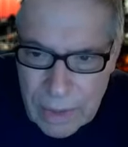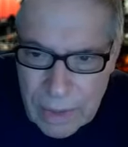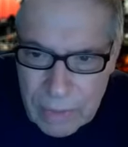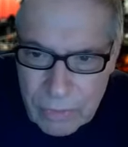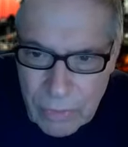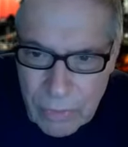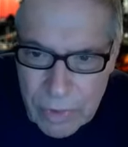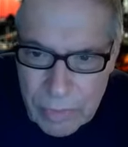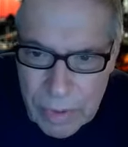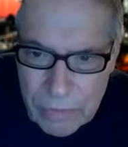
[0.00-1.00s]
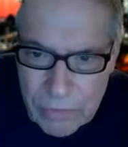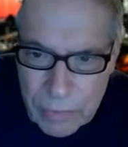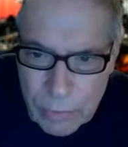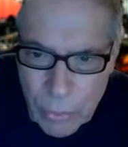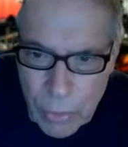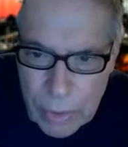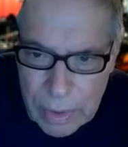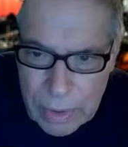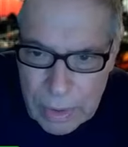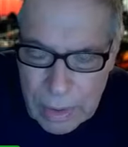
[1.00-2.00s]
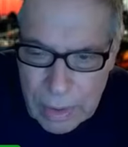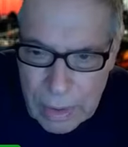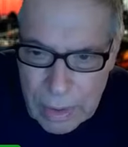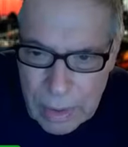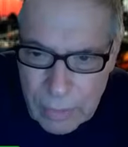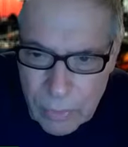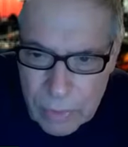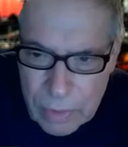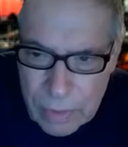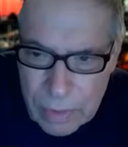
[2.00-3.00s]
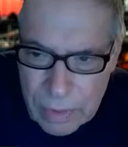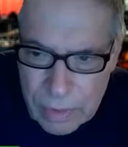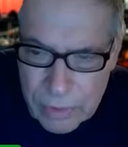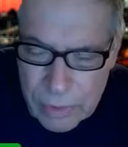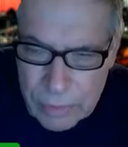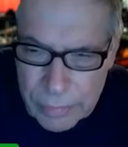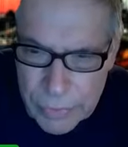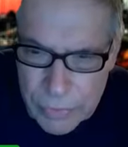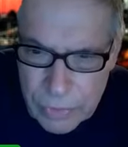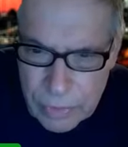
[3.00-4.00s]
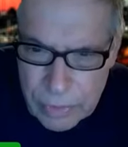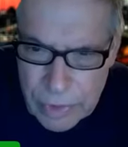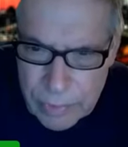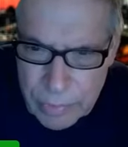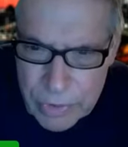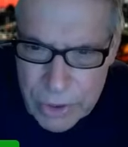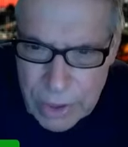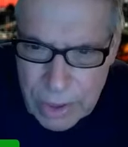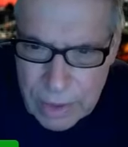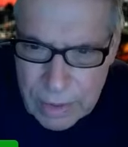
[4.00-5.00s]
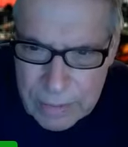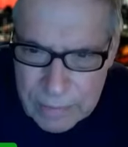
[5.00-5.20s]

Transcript: and throw in a bit of support. I would certainly appreciate it.